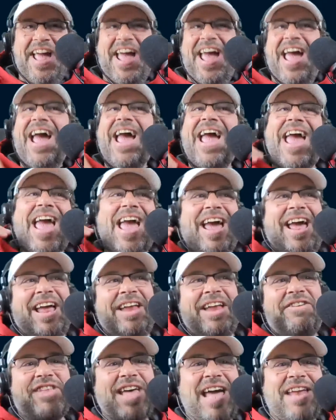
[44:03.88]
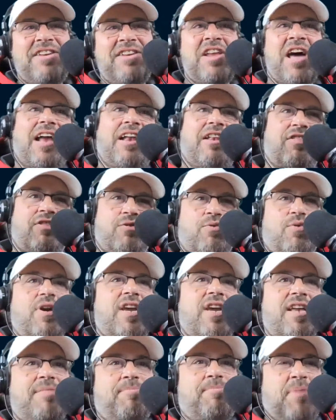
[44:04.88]
And that night,
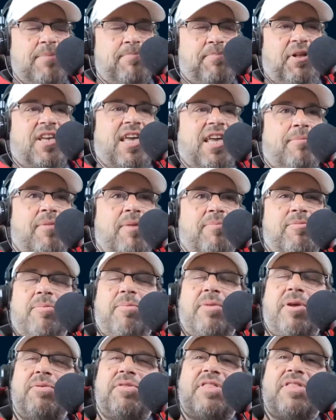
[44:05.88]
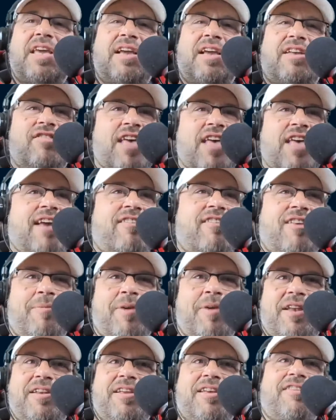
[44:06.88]
3 people came up to me with the exact same
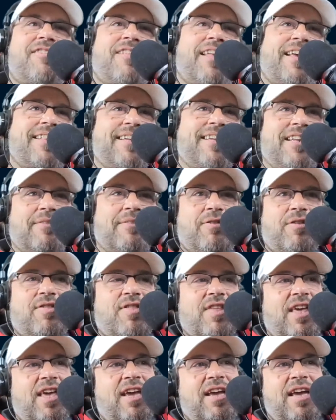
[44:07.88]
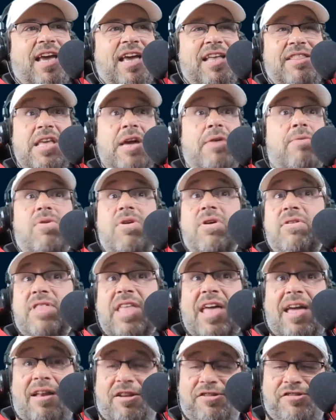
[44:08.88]
idea, slightly different thing. And
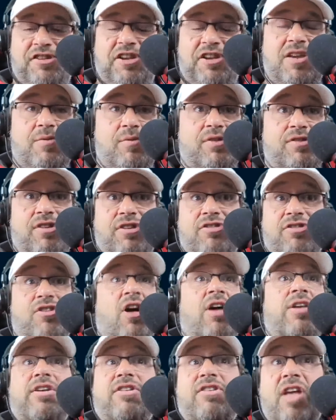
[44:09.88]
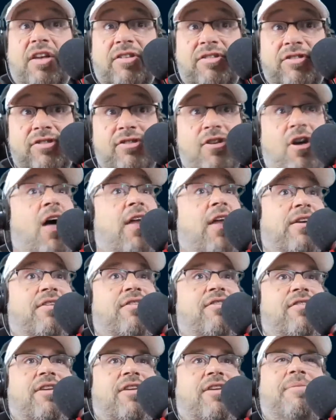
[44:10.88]
she was astonished.
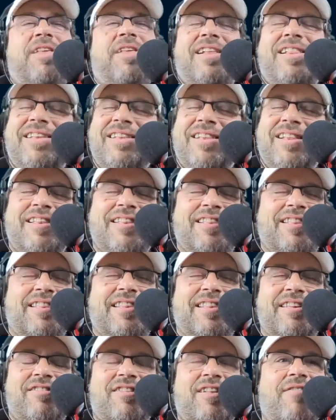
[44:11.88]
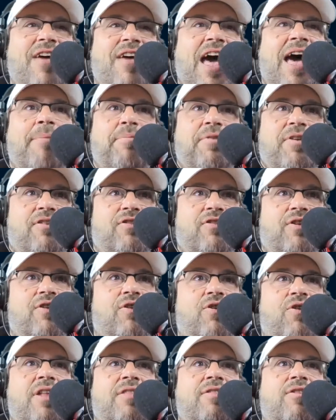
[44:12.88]
And I'm like, this stuff happens. Or you're
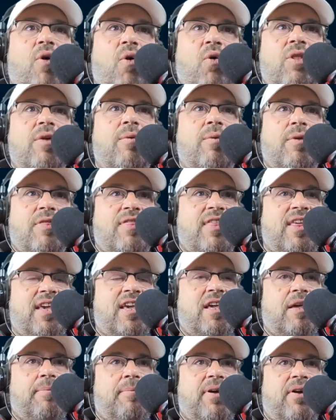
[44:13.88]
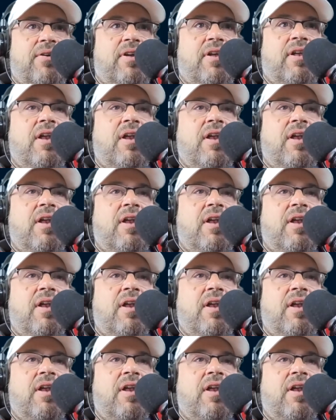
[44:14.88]
not the only one thinking about it.